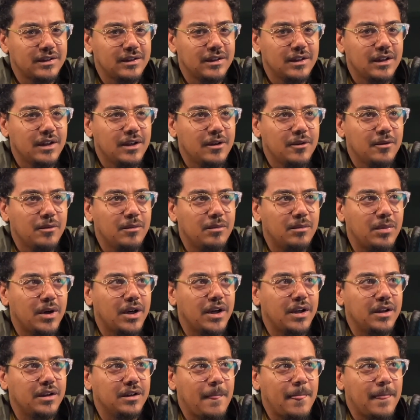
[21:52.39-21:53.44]
But
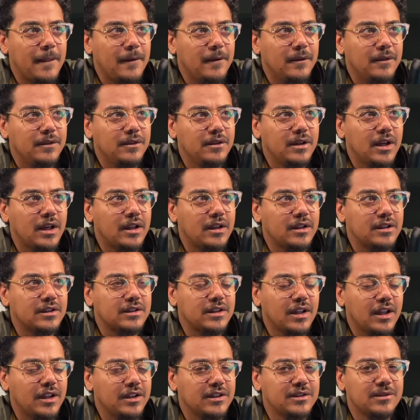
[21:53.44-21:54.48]
you gotta
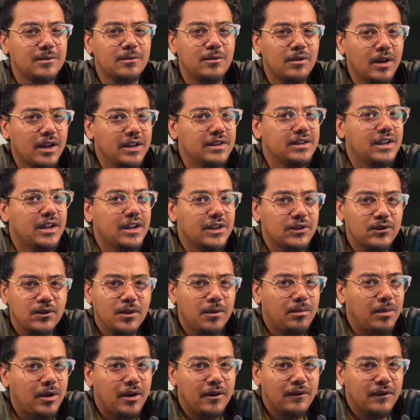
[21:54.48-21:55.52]
understand, there's some crazy ass
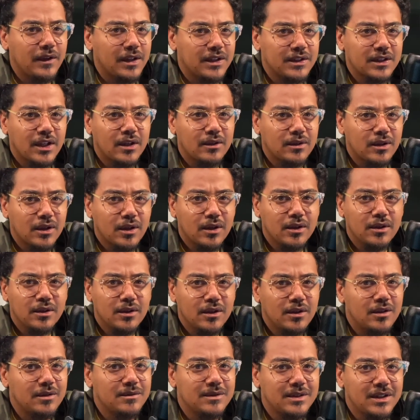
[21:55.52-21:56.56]
football fans out there. You know what
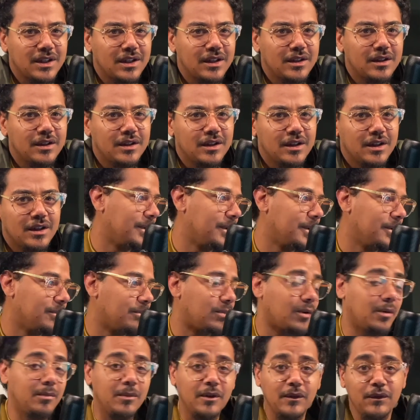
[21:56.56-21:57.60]
I'm saying? Bro,
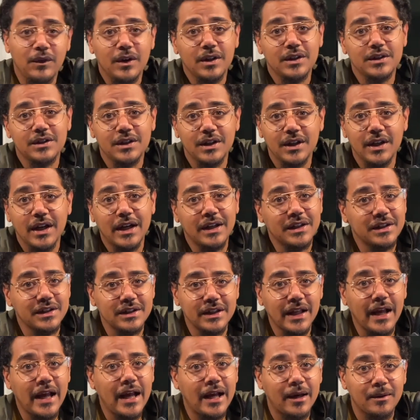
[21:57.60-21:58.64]
motherfuckers done got
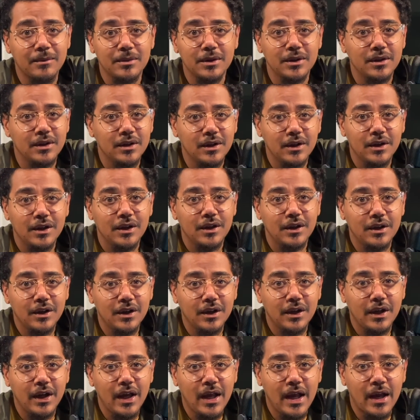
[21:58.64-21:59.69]
stabbed
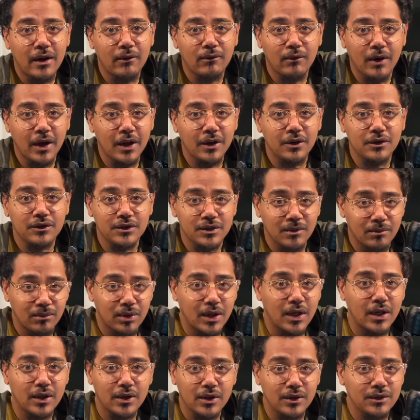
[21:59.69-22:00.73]
at Raiders and
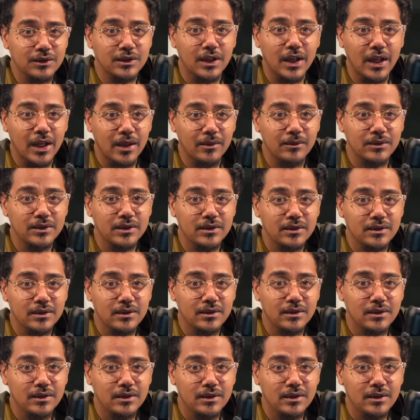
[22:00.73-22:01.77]
Broncos games.
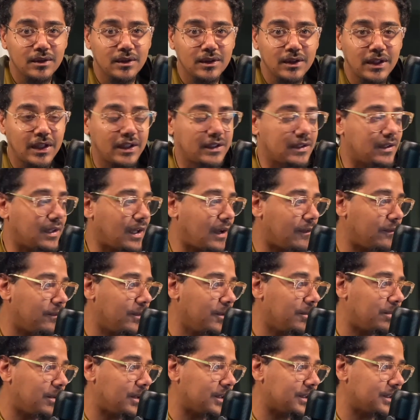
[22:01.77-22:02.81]
That
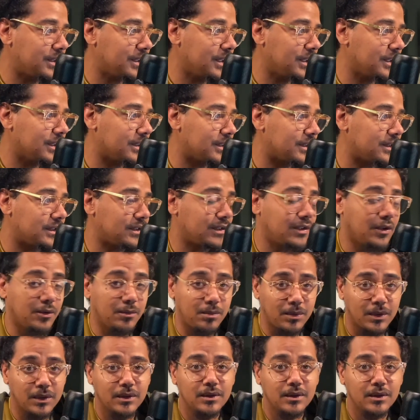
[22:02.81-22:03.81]
football shit is stupid.